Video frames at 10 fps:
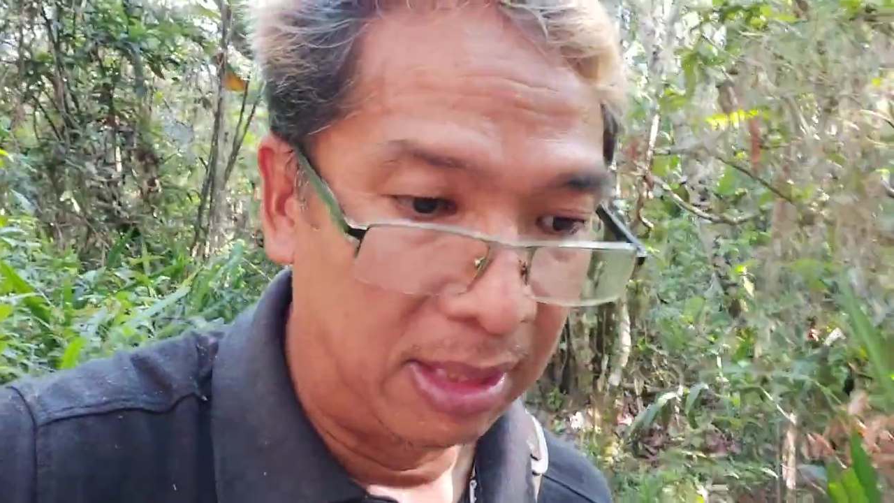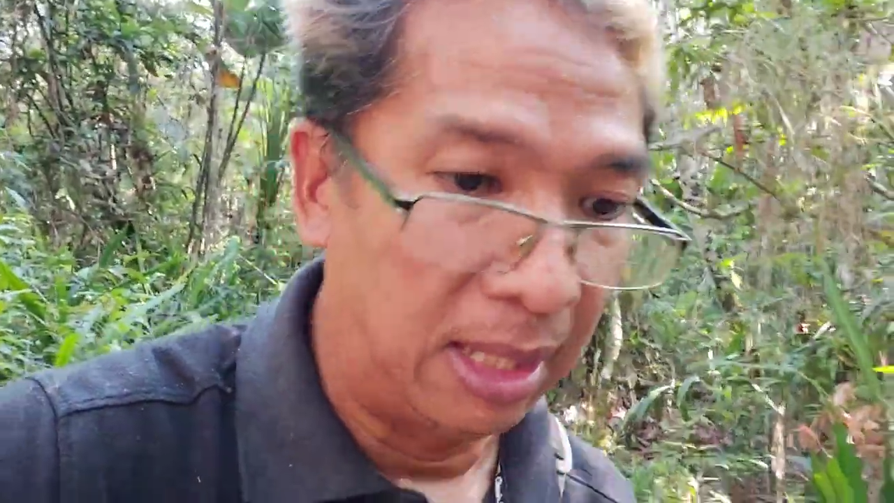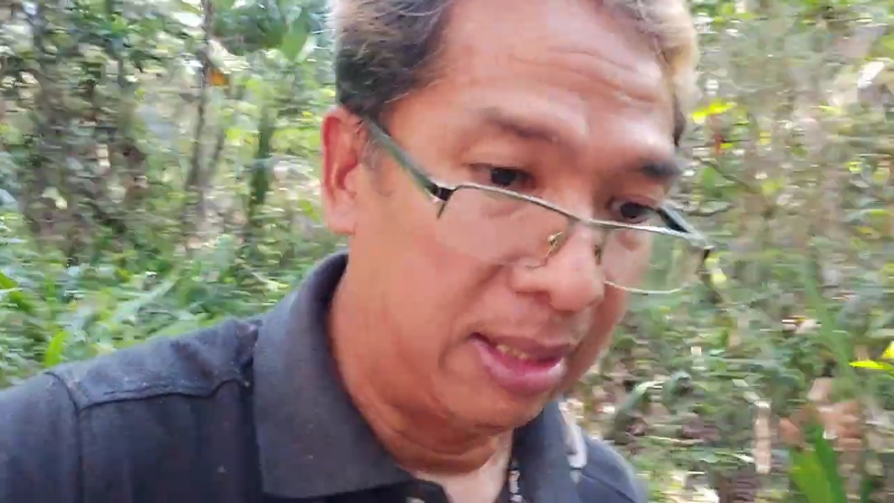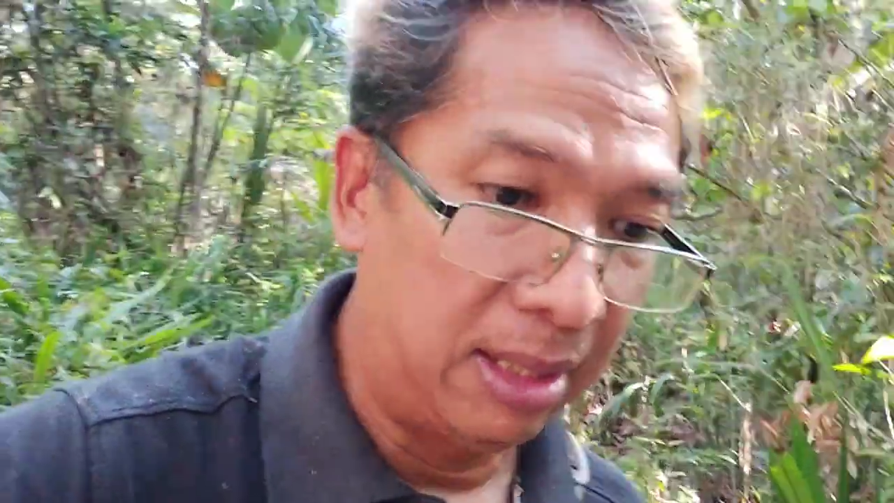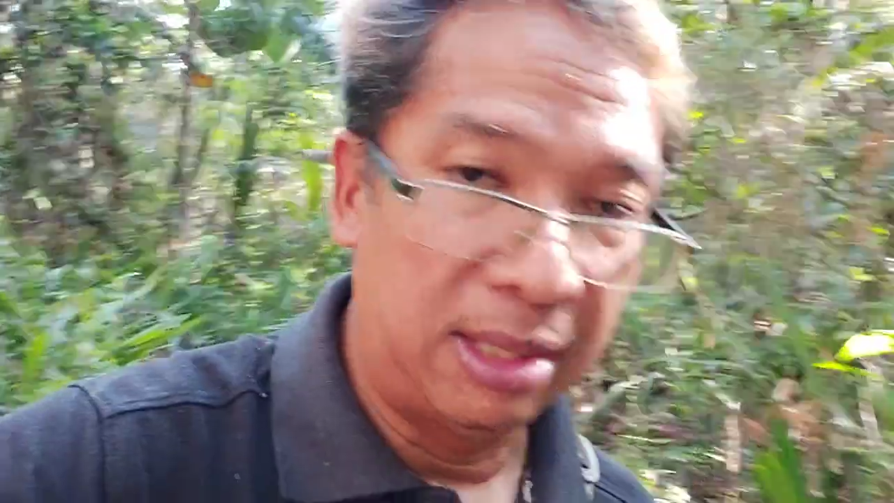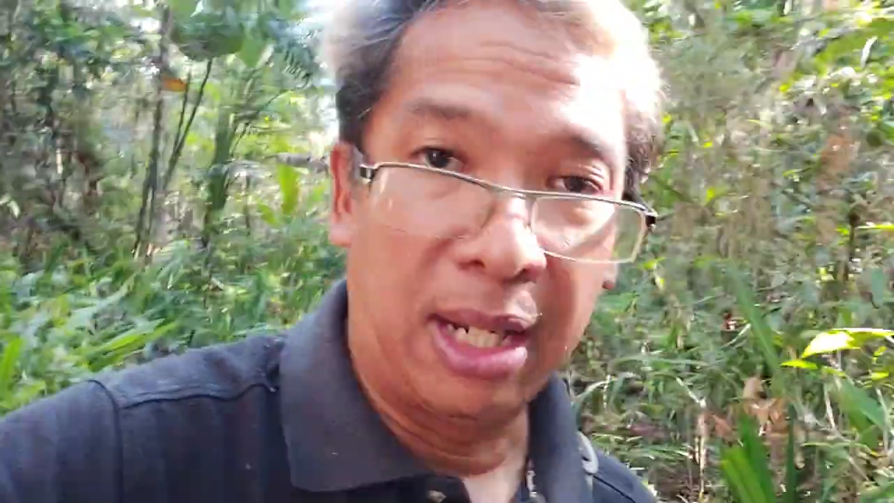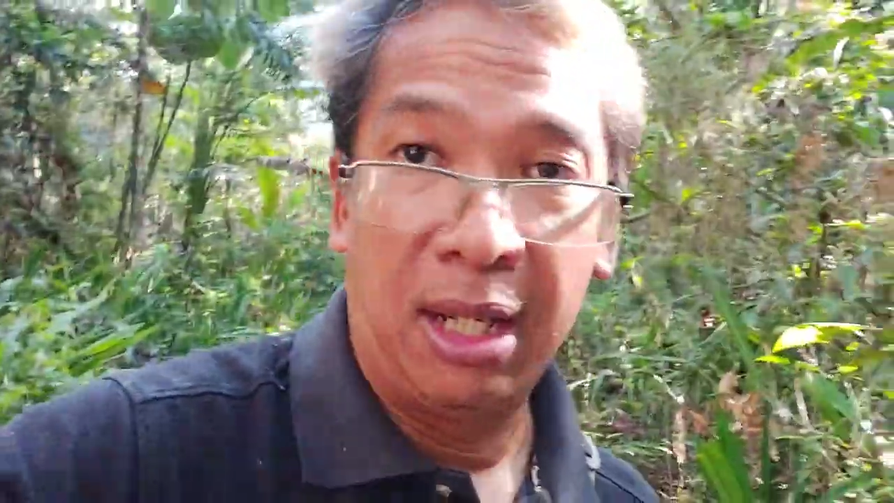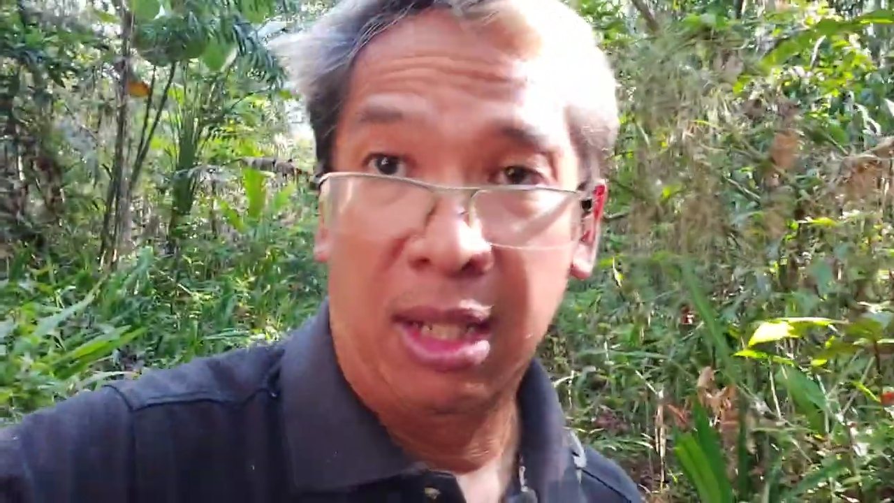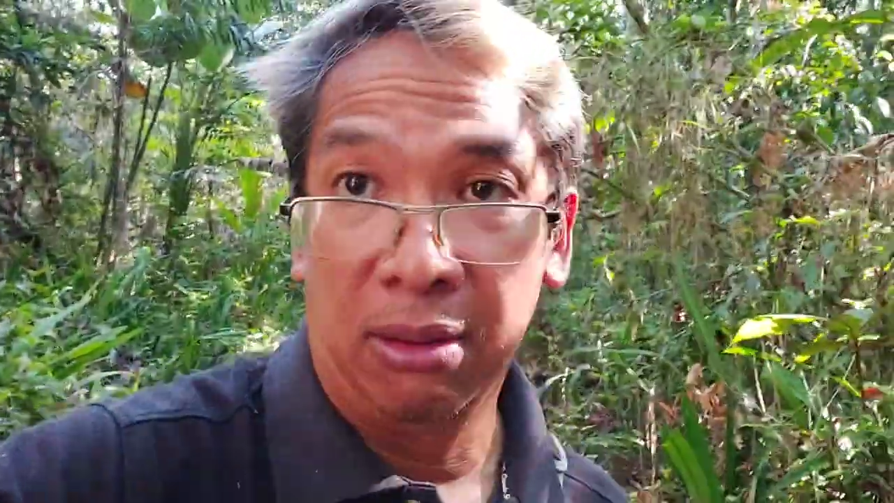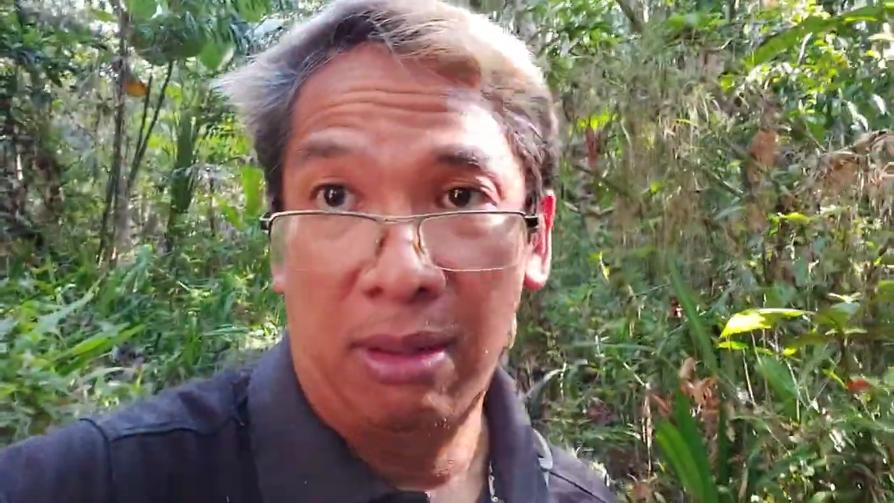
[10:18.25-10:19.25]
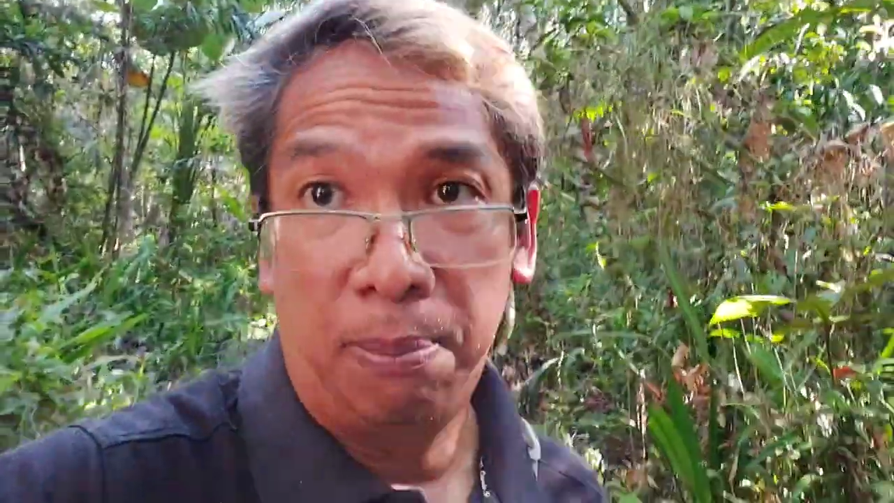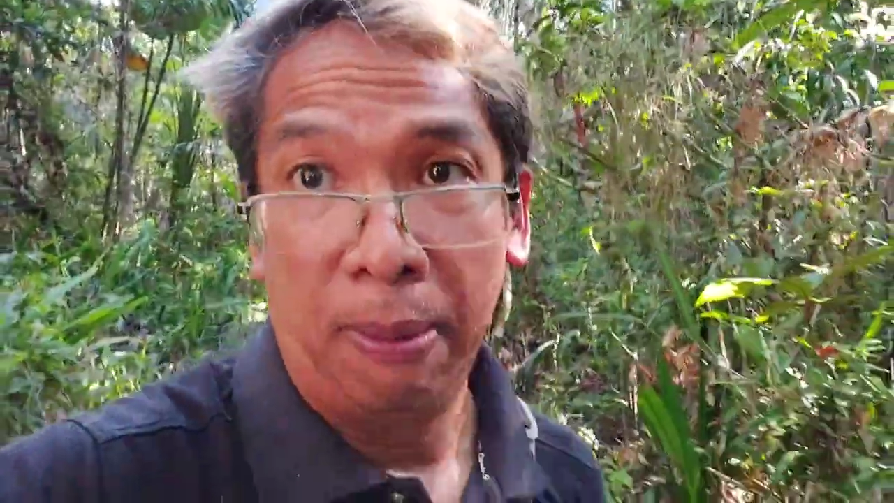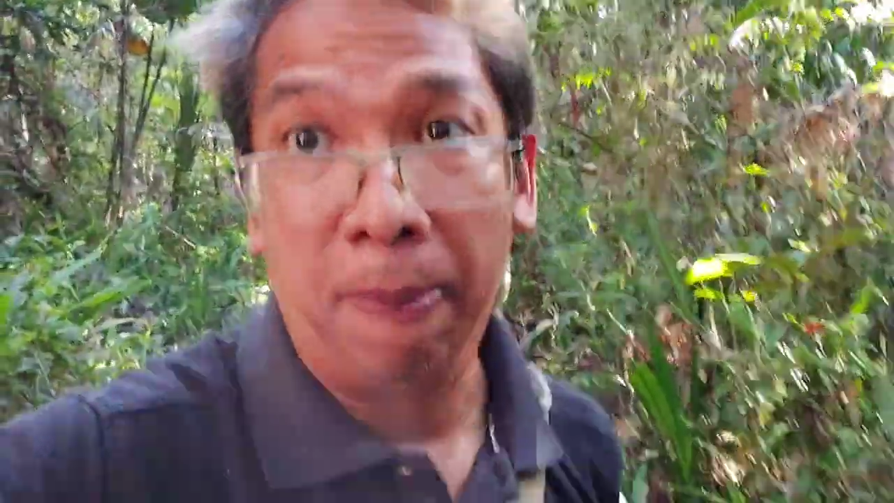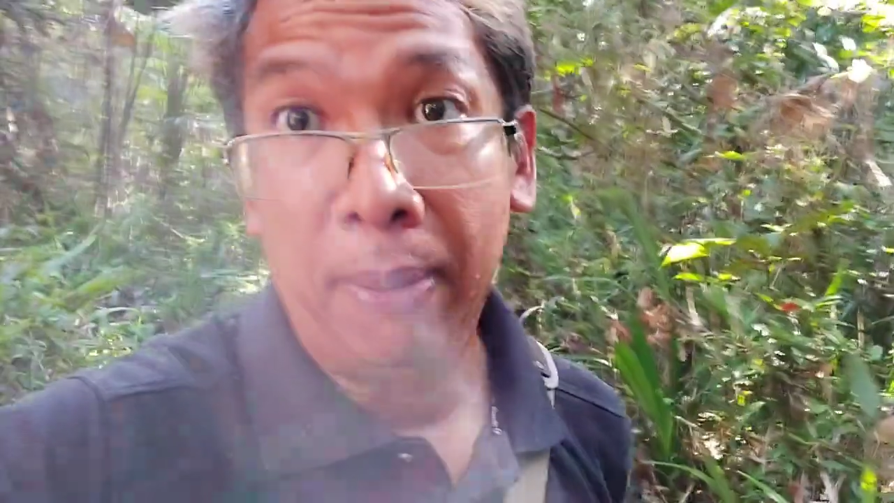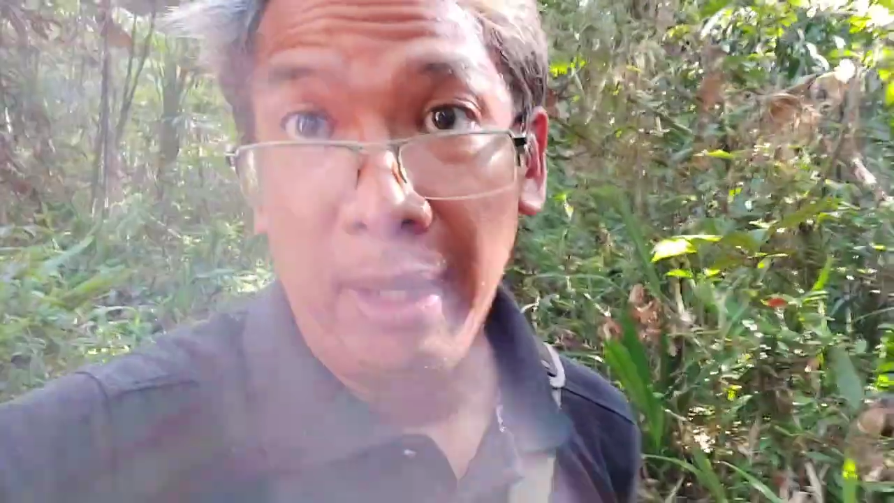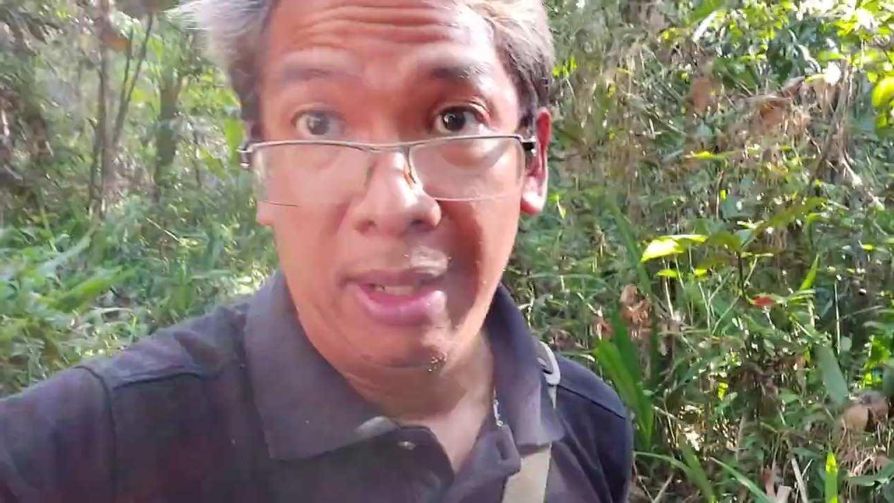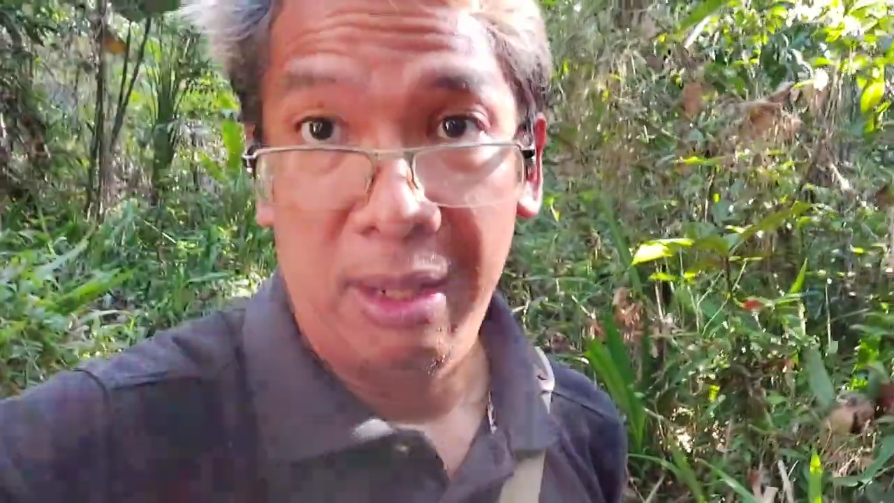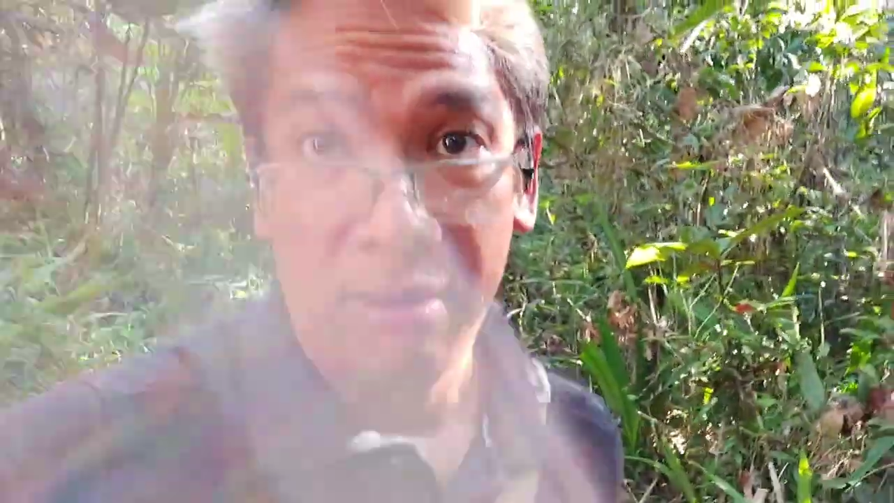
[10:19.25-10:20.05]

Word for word: that entire area prepared